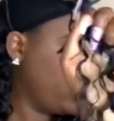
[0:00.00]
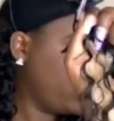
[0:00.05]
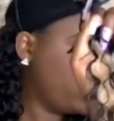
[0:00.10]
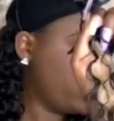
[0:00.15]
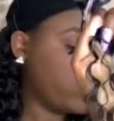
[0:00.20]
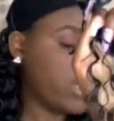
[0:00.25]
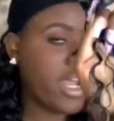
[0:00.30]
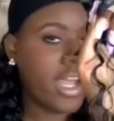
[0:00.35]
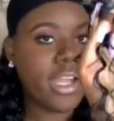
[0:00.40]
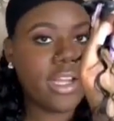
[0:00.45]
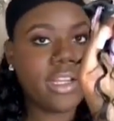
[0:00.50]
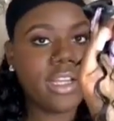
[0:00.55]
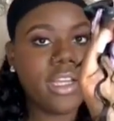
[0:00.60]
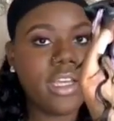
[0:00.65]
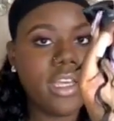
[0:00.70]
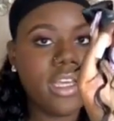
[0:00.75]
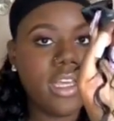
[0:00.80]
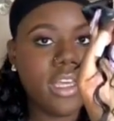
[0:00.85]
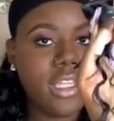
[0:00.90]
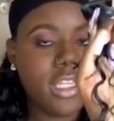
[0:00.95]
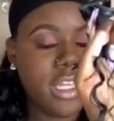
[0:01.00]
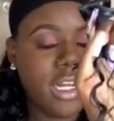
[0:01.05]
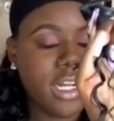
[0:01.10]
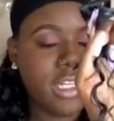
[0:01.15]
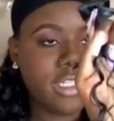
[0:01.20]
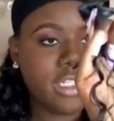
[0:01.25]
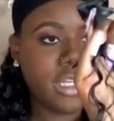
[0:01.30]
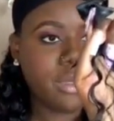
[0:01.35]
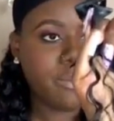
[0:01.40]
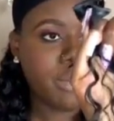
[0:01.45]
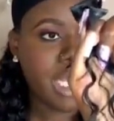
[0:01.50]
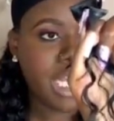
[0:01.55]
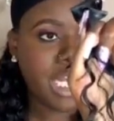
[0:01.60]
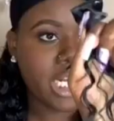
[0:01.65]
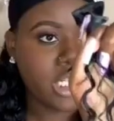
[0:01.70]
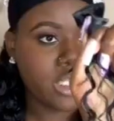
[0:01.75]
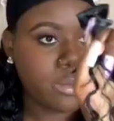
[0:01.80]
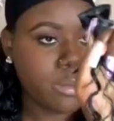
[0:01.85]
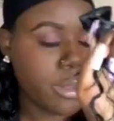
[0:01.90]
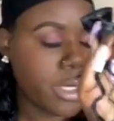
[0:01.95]
track. Then I take my
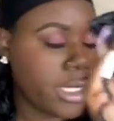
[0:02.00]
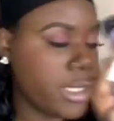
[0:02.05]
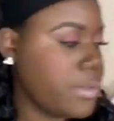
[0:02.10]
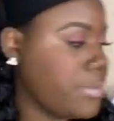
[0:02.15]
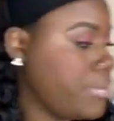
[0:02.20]
hairspray.